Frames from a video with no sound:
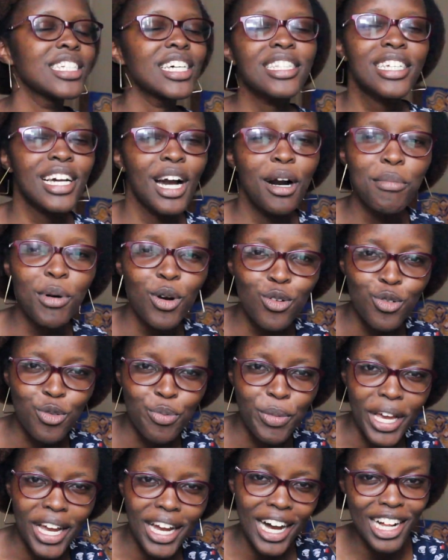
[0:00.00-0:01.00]
just come out with
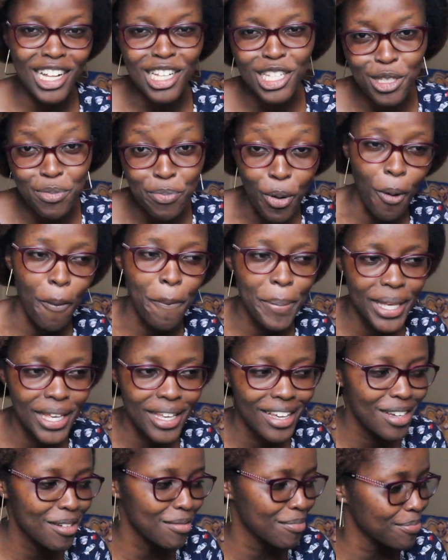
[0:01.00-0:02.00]
the curls
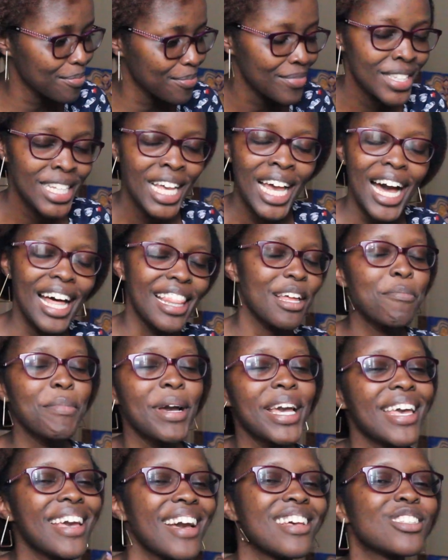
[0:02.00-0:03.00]
popping, and then my
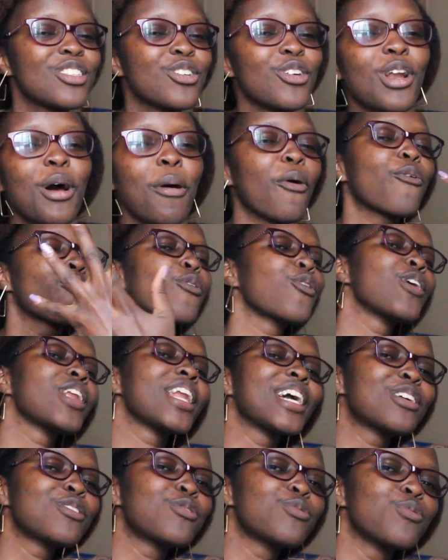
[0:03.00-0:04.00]
hair is gonna grow
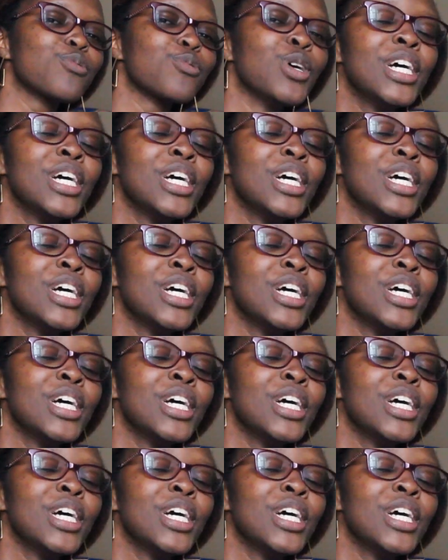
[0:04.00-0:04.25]
like to